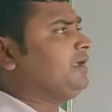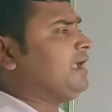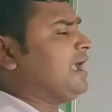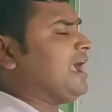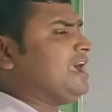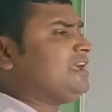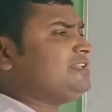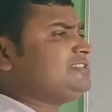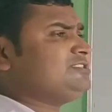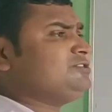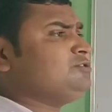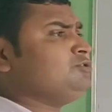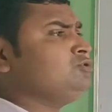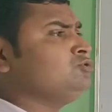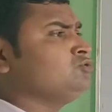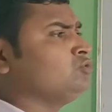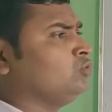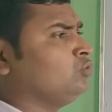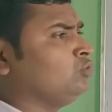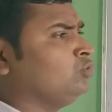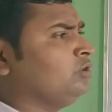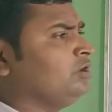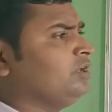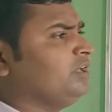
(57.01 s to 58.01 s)
As you
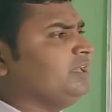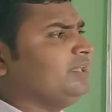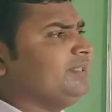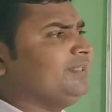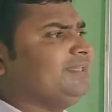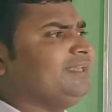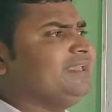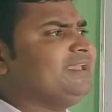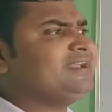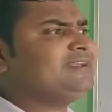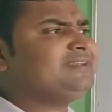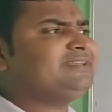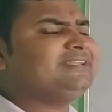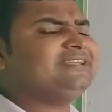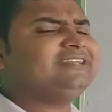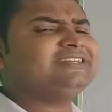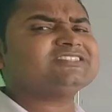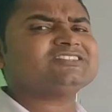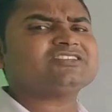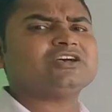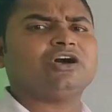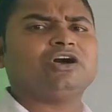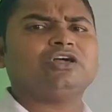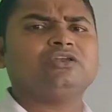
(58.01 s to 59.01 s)
know, heat
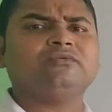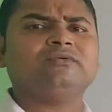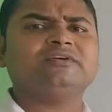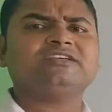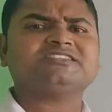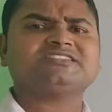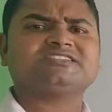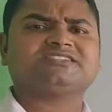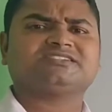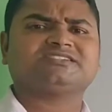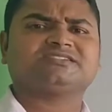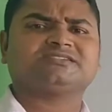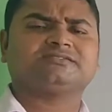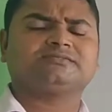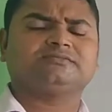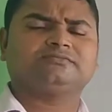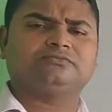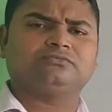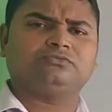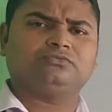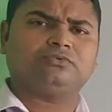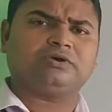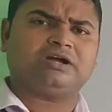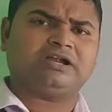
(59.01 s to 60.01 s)
is always
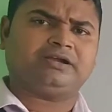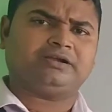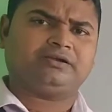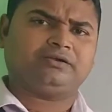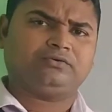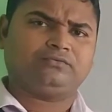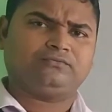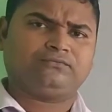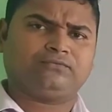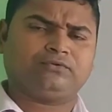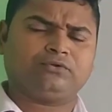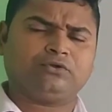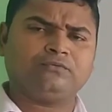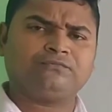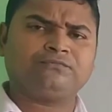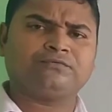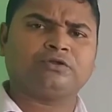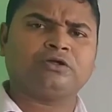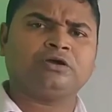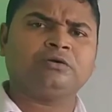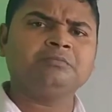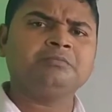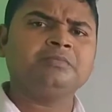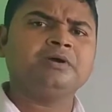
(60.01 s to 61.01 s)
what? Flow
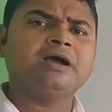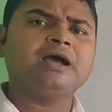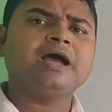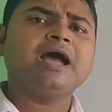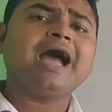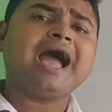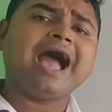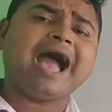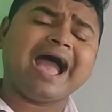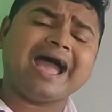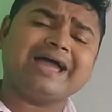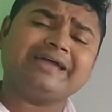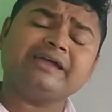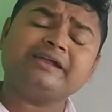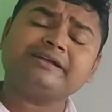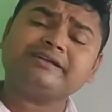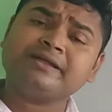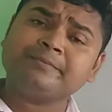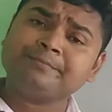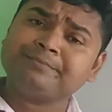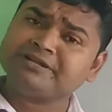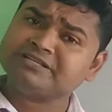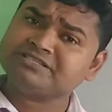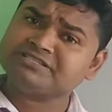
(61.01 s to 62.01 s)
from higher
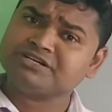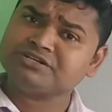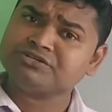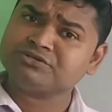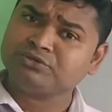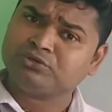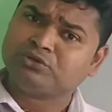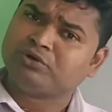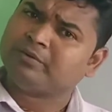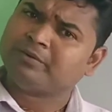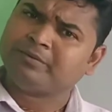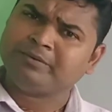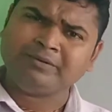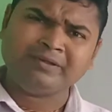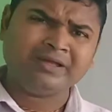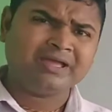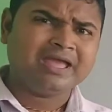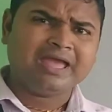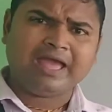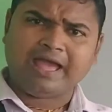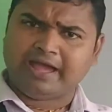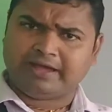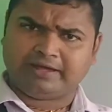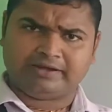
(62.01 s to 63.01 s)
temperature to lower.